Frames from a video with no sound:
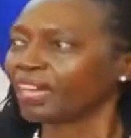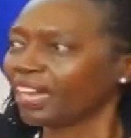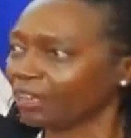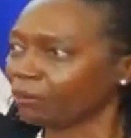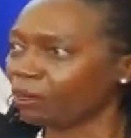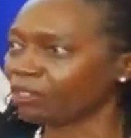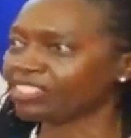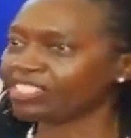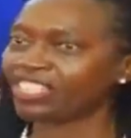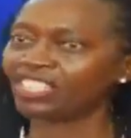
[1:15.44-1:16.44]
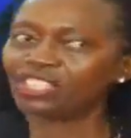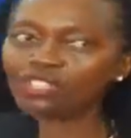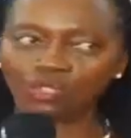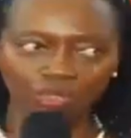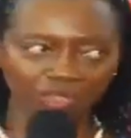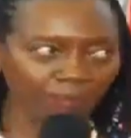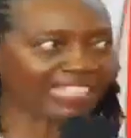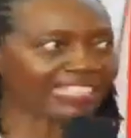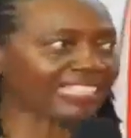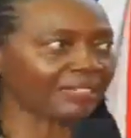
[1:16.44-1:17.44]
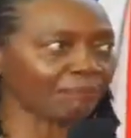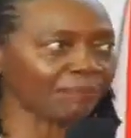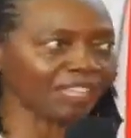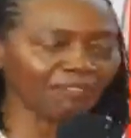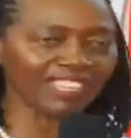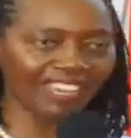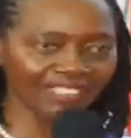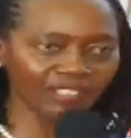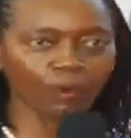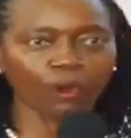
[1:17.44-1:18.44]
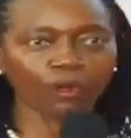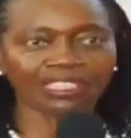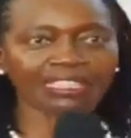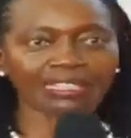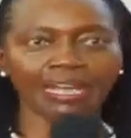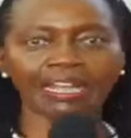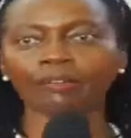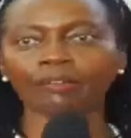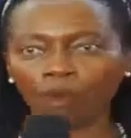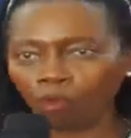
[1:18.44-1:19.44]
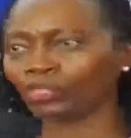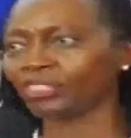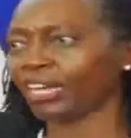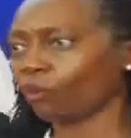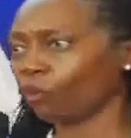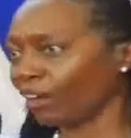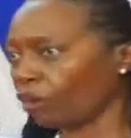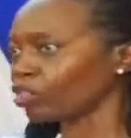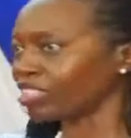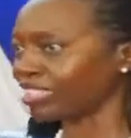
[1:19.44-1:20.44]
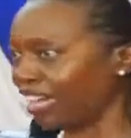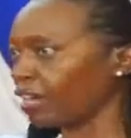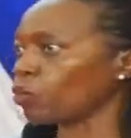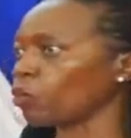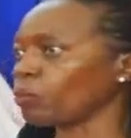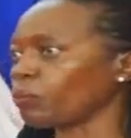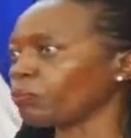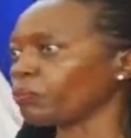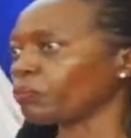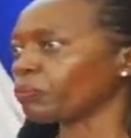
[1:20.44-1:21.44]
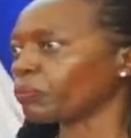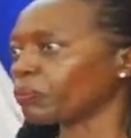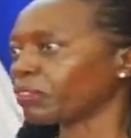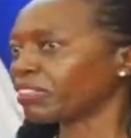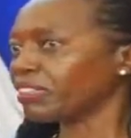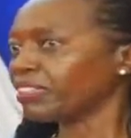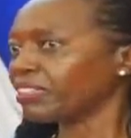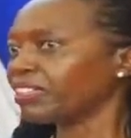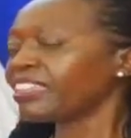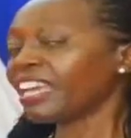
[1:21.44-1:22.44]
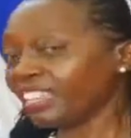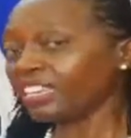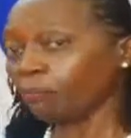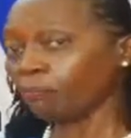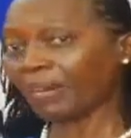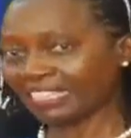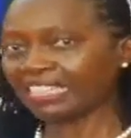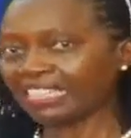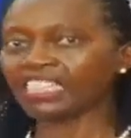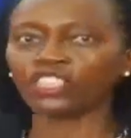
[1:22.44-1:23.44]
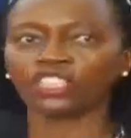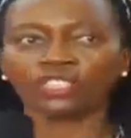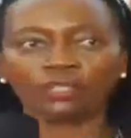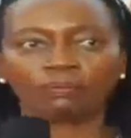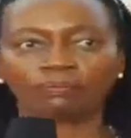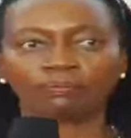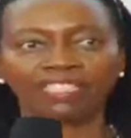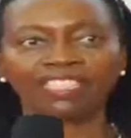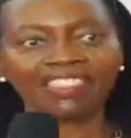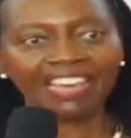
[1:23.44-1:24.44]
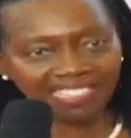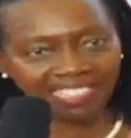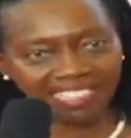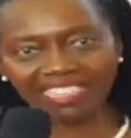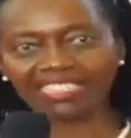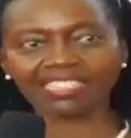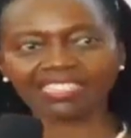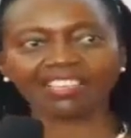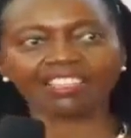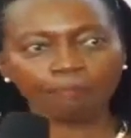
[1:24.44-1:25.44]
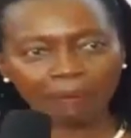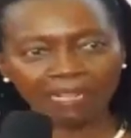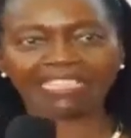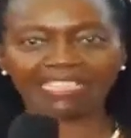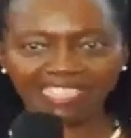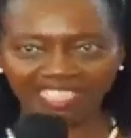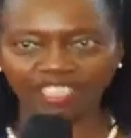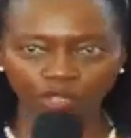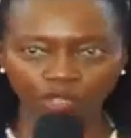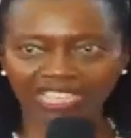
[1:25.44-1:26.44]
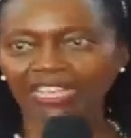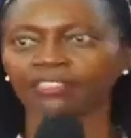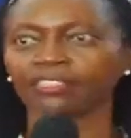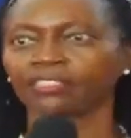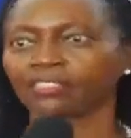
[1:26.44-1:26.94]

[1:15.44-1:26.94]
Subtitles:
And I want to remind him, if he has forgotten. Alipokuja kwa koti yangu, yeye ni mpatanishi. In that case, the parties reconciled.